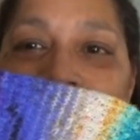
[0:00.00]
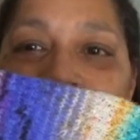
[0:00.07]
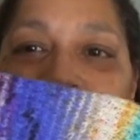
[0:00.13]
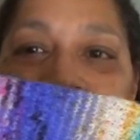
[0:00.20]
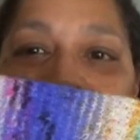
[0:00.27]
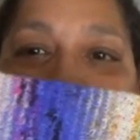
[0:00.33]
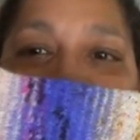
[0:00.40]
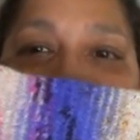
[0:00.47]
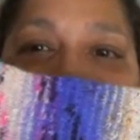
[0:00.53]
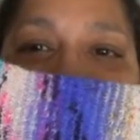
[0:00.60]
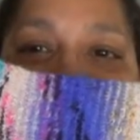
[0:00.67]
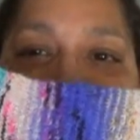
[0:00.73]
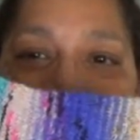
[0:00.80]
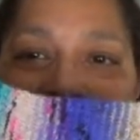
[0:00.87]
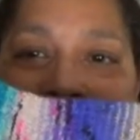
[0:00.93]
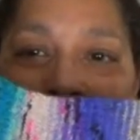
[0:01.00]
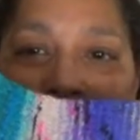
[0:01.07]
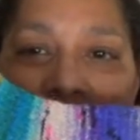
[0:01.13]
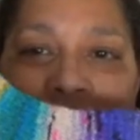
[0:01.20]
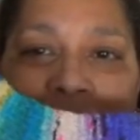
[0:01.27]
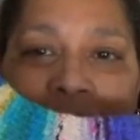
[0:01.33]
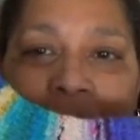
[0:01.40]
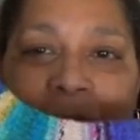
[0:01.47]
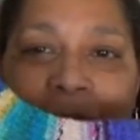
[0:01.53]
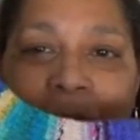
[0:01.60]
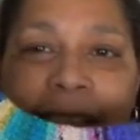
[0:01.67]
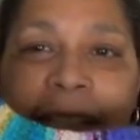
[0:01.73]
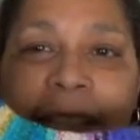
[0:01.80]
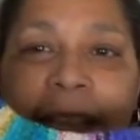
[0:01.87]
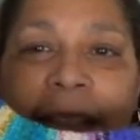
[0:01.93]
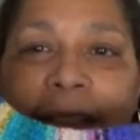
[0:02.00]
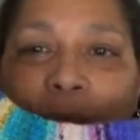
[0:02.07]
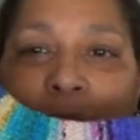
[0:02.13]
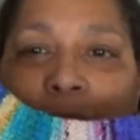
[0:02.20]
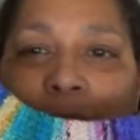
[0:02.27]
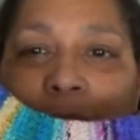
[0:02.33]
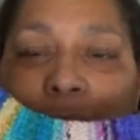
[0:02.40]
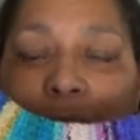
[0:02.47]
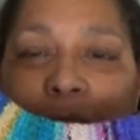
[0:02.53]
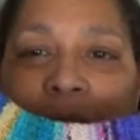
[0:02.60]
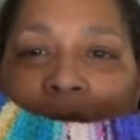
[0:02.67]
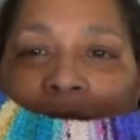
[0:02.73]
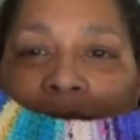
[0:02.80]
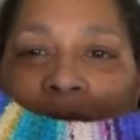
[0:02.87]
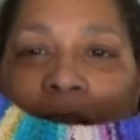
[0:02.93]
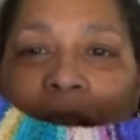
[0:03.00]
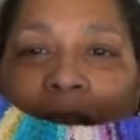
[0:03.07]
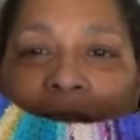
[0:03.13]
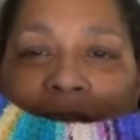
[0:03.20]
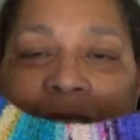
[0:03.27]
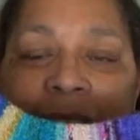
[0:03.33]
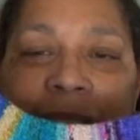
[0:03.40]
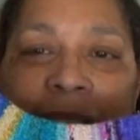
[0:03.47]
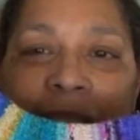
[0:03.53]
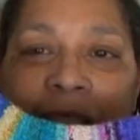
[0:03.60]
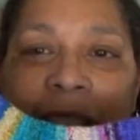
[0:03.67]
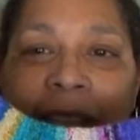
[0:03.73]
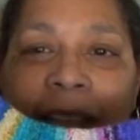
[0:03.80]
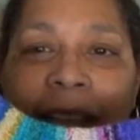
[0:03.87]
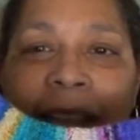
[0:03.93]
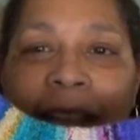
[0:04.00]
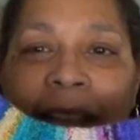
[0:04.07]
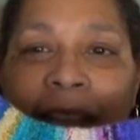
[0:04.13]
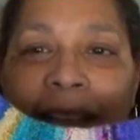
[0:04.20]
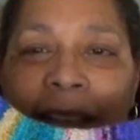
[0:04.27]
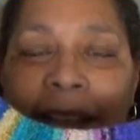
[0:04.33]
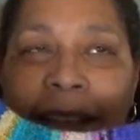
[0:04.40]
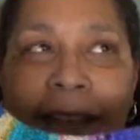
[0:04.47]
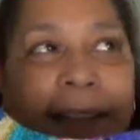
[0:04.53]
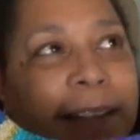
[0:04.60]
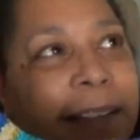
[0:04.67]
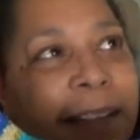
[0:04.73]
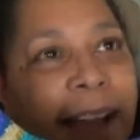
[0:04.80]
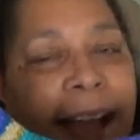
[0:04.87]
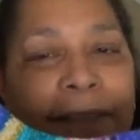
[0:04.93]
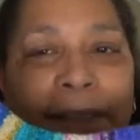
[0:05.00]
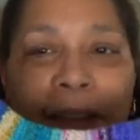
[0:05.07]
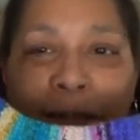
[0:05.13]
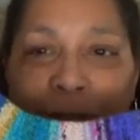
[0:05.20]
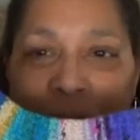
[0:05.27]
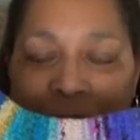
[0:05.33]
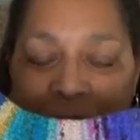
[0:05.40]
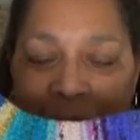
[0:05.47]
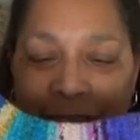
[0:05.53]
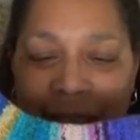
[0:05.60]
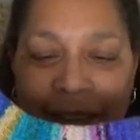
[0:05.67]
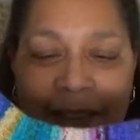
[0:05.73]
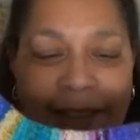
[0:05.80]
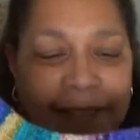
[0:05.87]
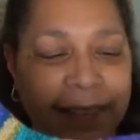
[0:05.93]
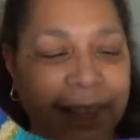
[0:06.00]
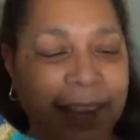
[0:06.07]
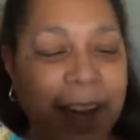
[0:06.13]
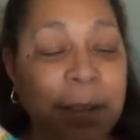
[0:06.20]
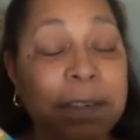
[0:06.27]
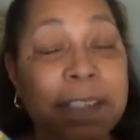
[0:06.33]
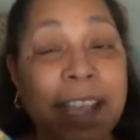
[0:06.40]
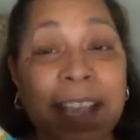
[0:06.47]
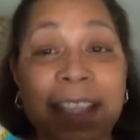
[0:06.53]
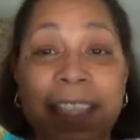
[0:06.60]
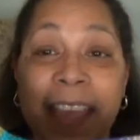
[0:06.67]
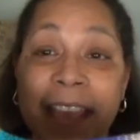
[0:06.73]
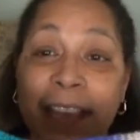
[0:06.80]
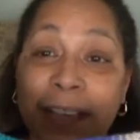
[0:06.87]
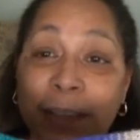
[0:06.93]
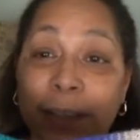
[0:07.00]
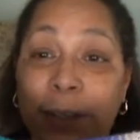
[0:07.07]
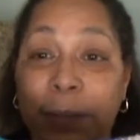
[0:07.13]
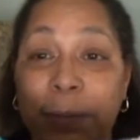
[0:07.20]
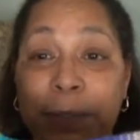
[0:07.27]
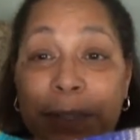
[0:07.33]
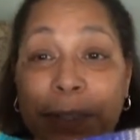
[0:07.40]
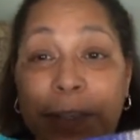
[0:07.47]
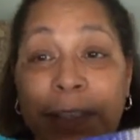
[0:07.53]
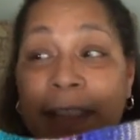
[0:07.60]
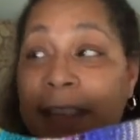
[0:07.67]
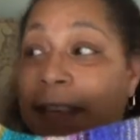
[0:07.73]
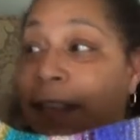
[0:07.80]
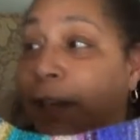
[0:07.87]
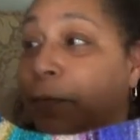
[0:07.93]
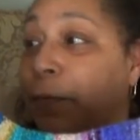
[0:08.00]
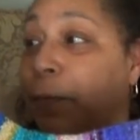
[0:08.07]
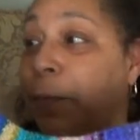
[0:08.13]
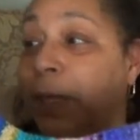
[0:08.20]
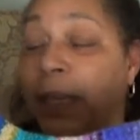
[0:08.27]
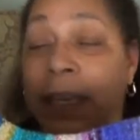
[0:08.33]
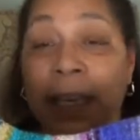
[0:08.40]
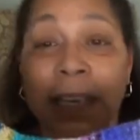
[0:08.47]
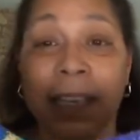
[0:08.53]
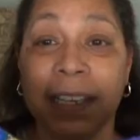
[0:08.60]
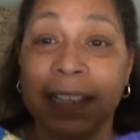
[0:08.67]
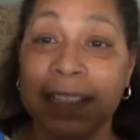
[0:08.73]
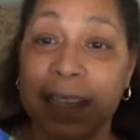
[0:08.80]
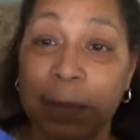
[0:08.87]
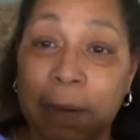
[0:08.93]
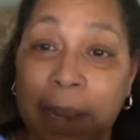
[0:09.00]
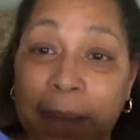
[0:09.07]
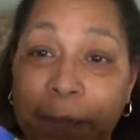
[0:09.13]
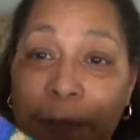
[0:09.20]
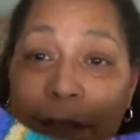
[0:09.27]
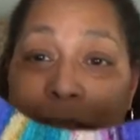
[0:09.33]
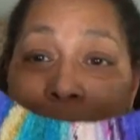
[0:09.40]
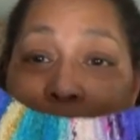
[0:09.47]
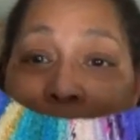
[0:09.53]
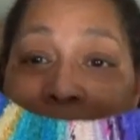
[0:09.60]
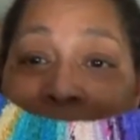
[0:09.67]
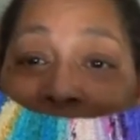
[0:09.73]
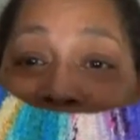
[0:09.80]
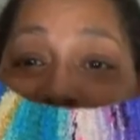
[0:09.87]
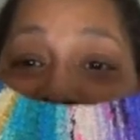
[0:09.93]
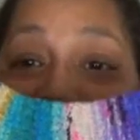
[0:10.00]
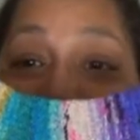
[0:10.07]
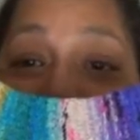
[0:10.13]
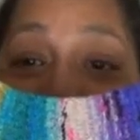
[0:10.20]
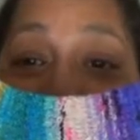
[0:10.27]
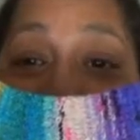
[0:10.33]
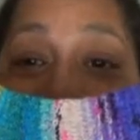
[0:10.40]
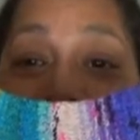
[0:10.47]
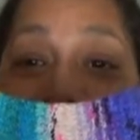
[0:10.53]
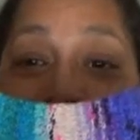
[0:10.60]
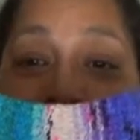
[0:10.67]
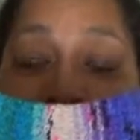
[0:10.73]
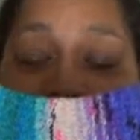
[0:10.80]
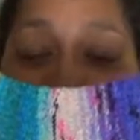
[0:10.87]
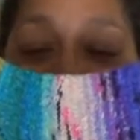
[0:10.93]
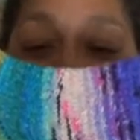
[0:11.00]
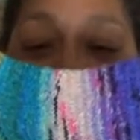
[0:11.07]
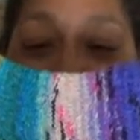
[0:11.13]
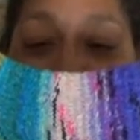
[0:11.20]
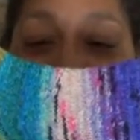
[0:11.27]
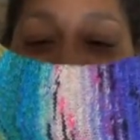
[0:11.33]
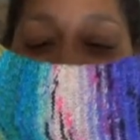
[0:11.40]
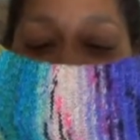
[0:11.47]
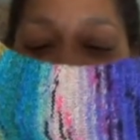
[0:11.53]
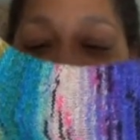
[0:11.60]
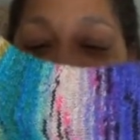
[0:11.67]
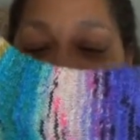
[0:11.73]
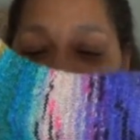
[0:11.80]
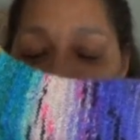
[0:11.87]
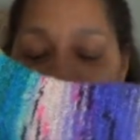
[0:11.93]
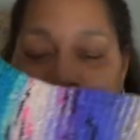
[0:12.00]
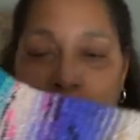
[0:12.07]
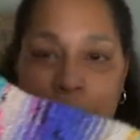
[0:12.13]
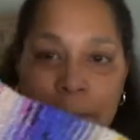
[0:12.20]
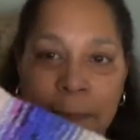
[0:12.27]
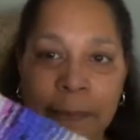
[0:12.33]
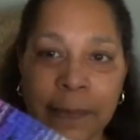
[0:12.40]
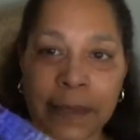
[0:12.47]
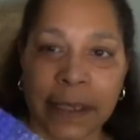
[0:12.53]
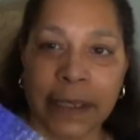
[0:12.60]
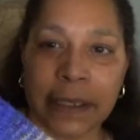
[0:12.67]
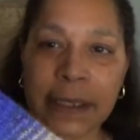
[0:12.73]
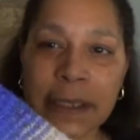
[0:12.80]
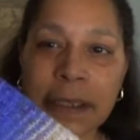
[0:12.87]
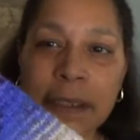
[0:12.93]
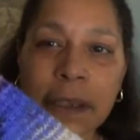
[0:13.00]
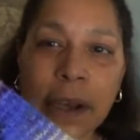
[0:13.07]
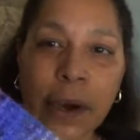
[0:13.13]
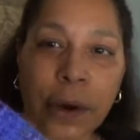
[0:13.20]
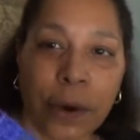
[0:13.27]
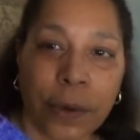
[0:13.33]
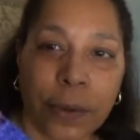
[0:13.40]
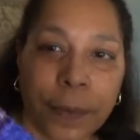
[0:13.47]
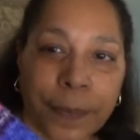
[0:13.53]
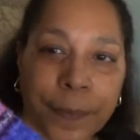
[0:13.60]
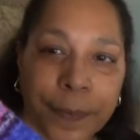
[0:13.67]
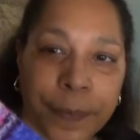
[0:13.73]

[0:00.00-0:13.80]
And one of the ladies in my knitting class said, "Those are the prettiest ugly socks I've ever seen." And I was like, thank you. It's a good thing they're for me, because I would hate for somebody to feel that way when they got them. So